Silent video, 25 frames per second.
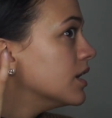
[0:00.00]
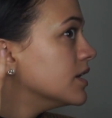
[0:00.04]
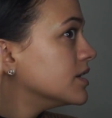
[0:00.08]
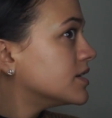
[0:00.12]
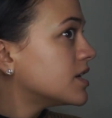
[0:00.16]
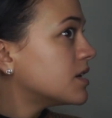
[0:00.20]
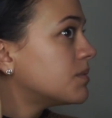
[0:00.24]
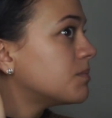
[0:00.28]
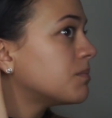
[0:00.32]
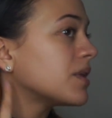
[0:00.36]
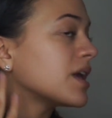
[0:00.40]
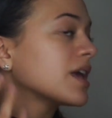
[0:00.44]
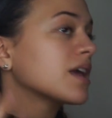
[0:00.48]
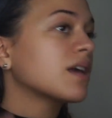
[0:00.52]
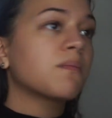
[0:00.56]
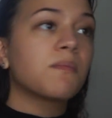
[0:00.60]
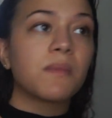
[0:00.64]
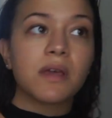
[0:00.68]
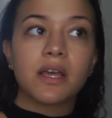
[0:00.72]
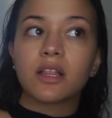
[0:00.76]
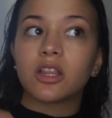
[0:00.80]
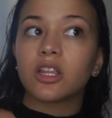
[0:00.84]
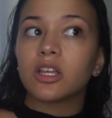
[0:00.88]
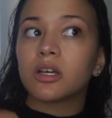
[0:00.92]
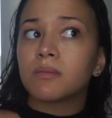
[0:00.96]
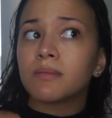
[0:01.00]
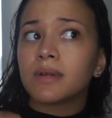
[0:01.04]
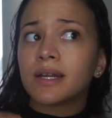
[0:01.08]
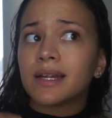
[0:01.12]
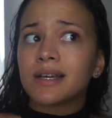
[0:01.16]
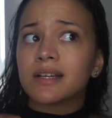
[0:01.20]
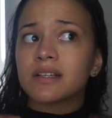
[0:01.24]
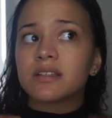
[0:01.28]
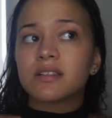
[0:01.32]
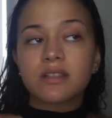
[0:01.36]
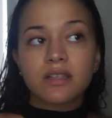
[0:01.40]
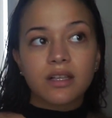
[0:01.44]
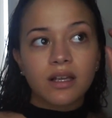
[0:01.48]
Didn't make me
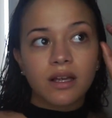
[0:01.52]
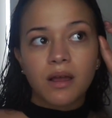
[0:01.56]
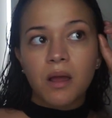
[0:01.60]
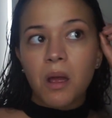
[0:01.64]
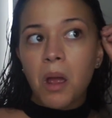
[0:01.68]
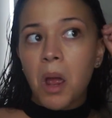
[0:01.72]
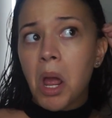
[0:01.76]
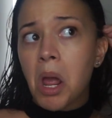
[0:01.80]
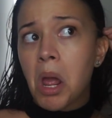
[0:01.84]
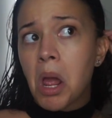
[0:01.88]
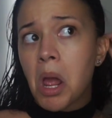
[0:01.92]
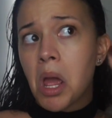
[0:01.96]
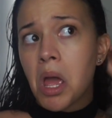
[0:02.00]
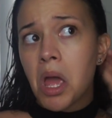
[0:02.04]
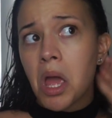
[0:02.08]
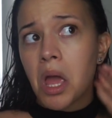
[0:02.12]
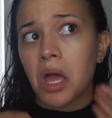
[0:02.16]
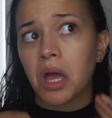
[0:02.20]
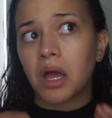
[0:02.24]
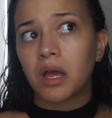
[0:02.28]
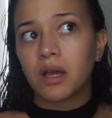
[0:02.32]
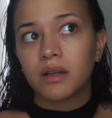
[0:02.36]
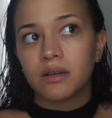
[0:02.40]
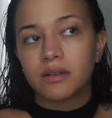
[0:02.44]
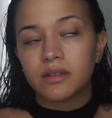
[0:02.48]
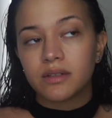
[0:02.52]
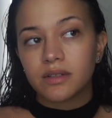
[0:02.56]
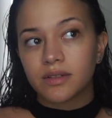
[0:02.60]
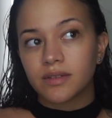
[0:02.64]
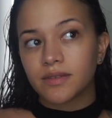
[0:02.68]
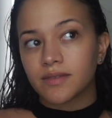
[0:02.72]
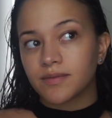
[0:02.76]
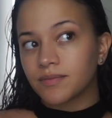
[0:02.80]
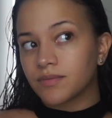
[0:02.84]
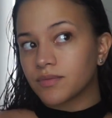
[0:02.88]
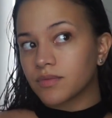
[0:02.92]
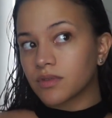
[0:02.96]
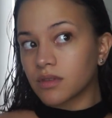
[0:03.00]
luminous,
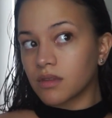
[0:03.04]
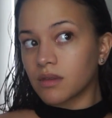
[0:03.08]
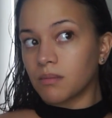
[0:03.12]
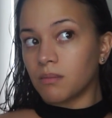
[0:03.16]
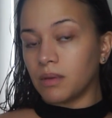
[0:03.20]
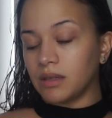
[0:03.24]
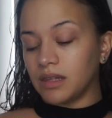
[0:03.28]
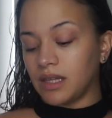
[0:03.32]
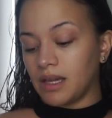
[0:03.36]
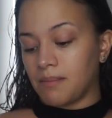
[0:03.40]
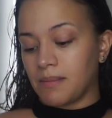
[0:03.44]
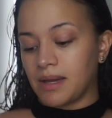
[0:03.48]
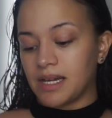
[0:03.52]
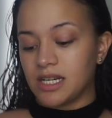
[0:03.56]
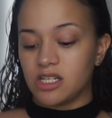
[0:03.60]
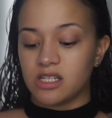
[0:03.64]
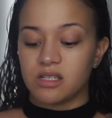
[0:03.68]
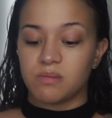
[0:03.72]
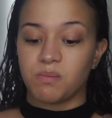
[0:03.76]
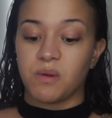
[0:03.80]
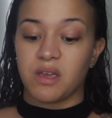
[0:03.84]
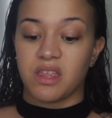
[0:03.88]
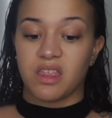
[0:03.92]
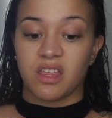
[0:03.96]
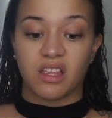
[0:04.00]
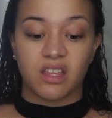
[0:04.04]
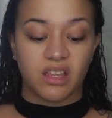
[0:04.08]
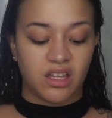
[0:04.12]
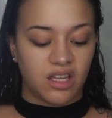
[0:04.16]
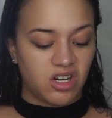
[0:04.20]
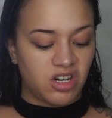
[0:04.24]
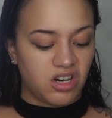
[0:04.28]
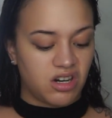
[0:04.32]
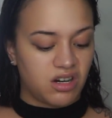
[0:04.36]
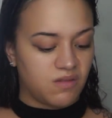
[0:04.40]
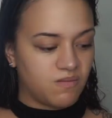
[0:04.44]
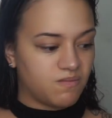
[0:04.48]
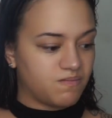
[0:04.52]
but that might just be the
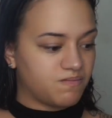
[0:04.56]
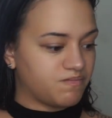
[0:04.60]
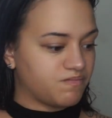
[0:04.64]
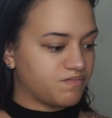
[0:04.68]
glitter.